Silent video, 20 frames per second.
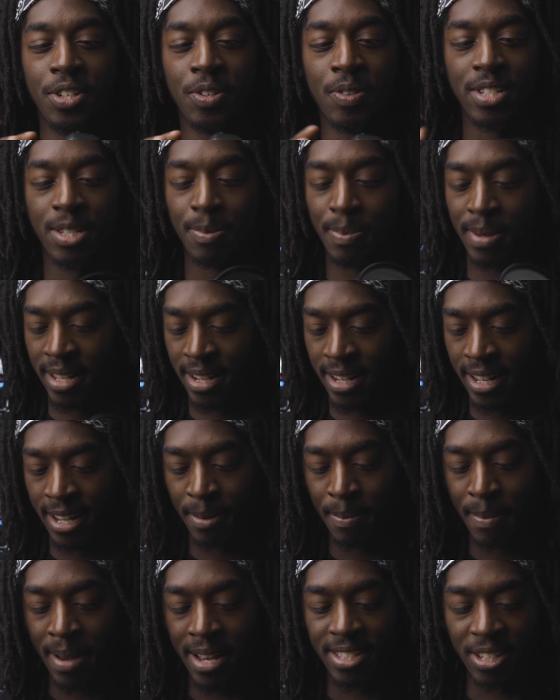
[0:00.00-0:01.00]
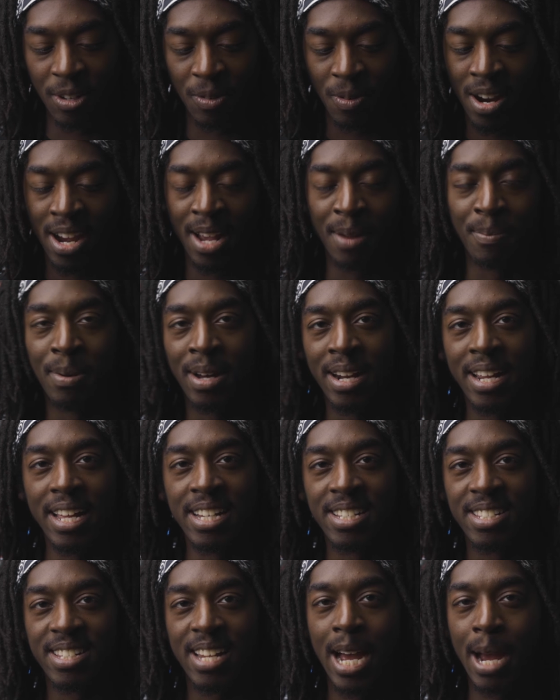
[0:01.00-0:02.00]
II. It's been an amazing ride, but
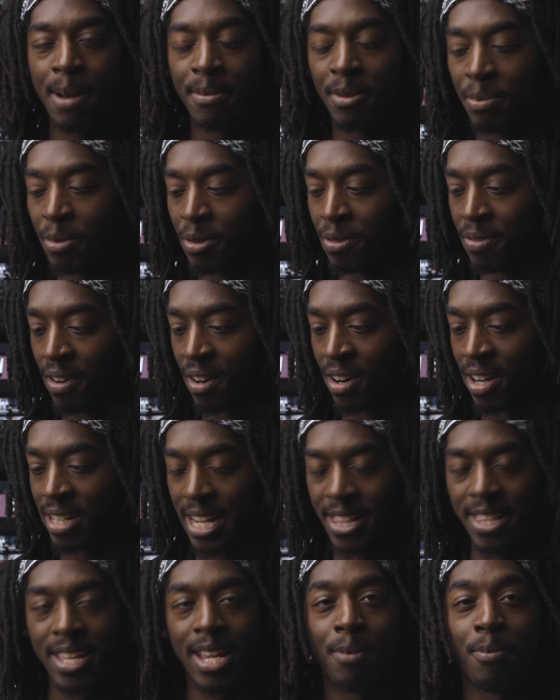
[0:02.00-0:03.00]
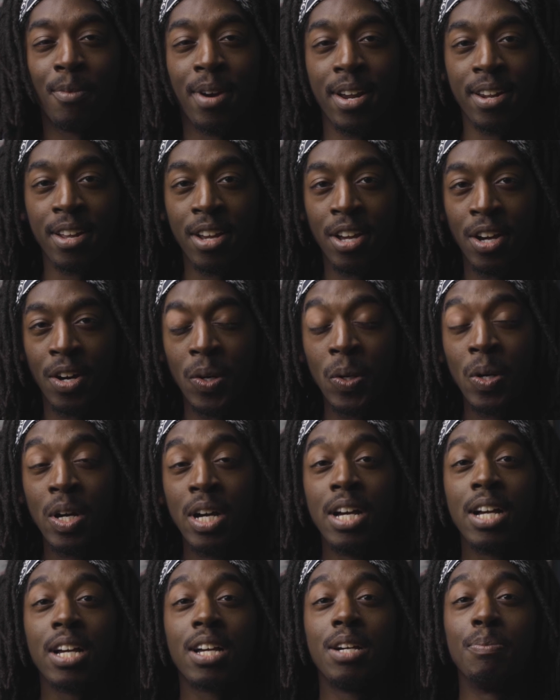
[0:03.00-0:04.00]
it's time to move on. I think I'm ready to go
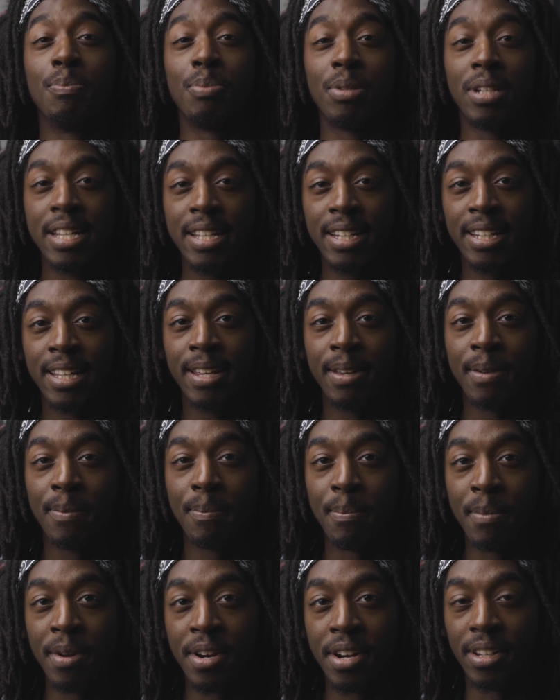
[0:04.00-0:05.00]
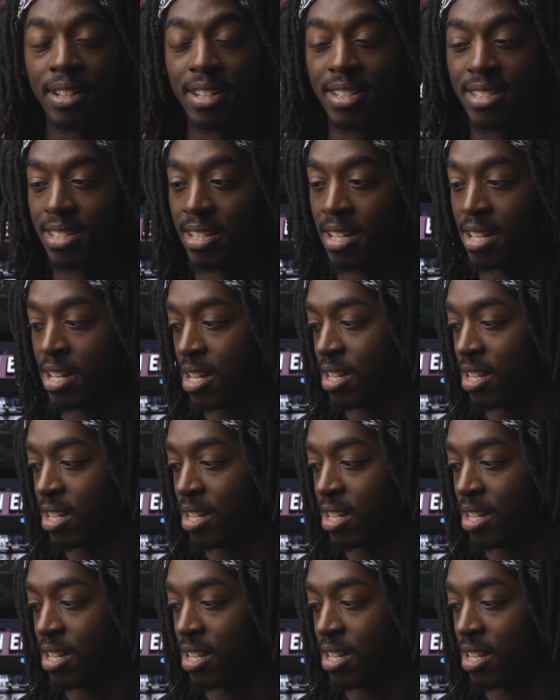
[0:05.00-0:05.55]
completely mirrorless.